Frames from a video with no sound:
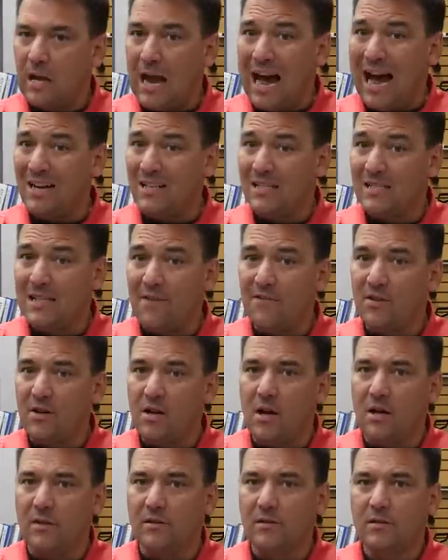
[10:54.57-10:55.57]
out of 7
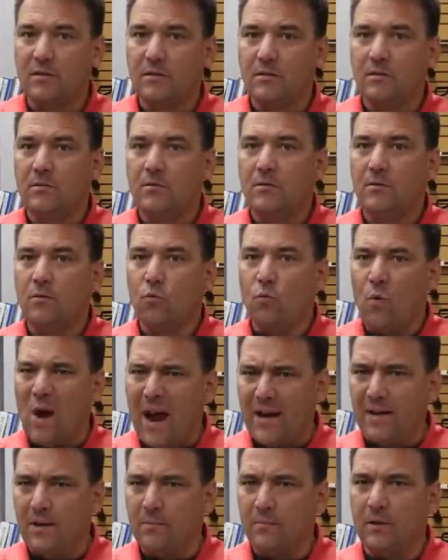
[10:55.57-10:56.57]
guns,
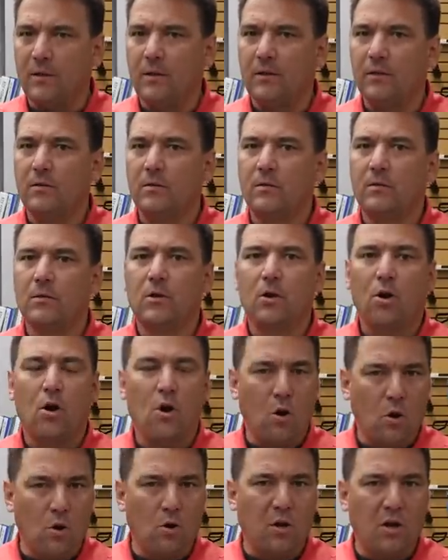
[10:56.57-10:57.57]
randomly,
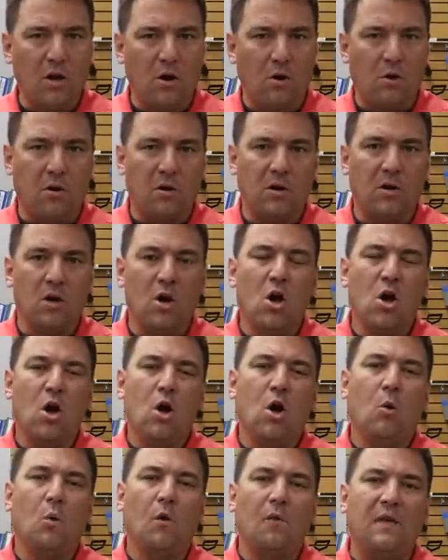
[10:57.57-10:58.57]
early on.
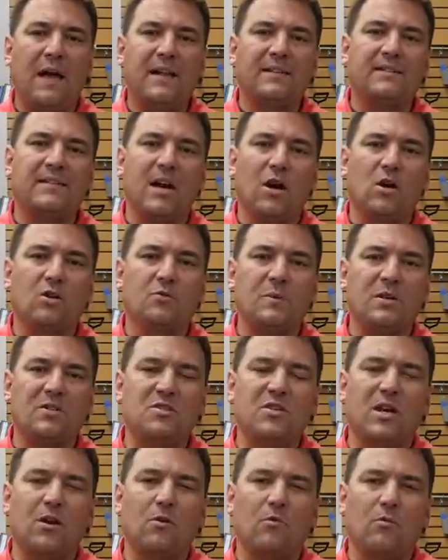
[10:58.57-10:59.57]
Well, that tells me is
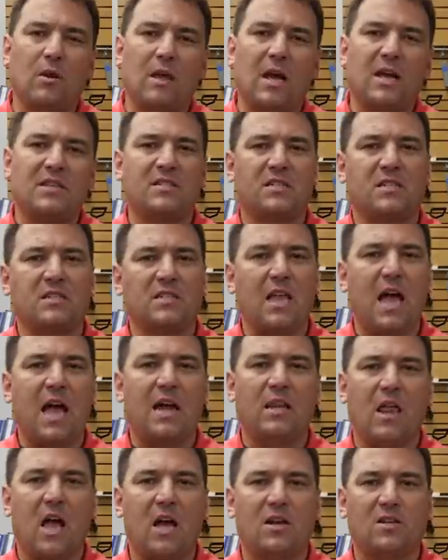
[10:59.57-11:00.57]
you got to realize the slide
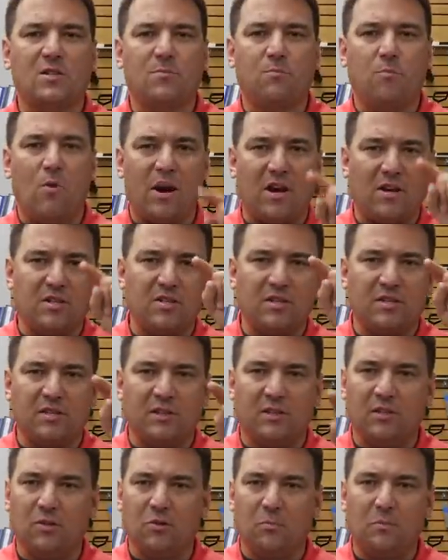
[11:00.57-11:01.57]
lock spring is just a
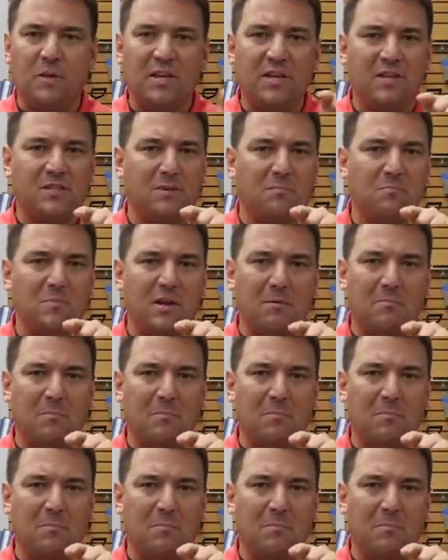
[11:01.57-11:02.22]
little piece of bent